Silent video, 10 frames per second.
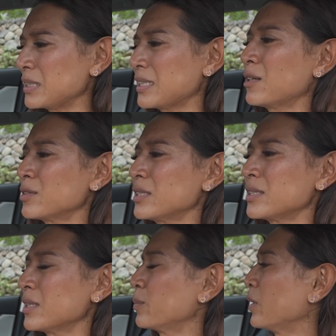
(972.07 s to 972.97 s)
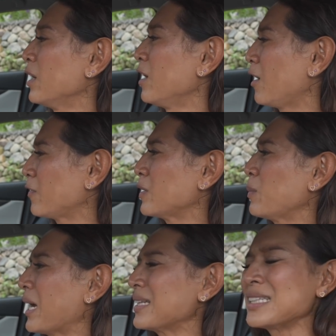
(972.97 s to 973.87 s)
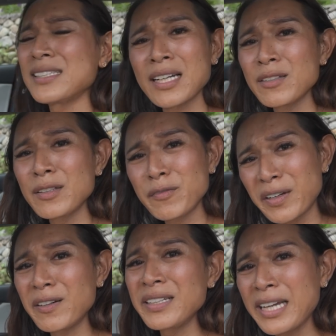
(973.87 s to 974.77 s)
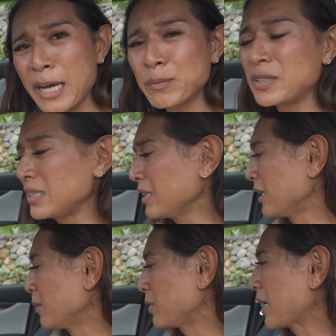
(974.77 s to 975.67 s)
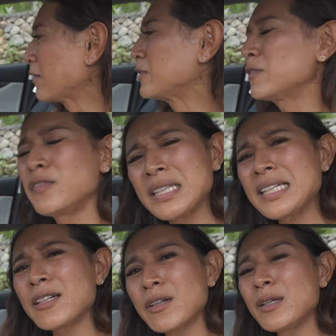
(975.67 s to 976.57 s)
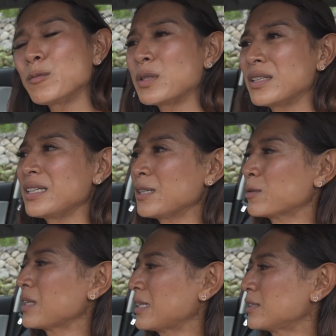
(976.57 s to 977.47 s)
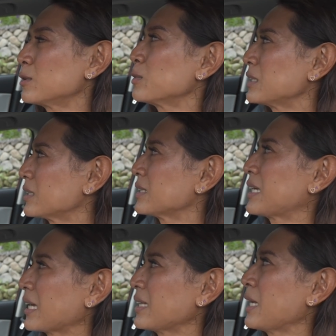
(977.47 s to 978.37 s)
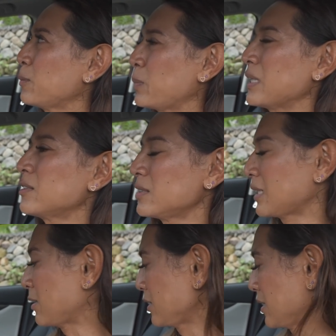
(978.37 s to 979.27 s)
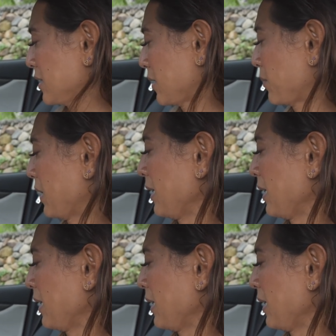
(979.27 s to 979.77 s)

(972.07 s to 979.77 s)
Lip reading: the sound system. Off the bat, it sounded very empty, but after fiddling around with the equalizer, we did get a better sound system.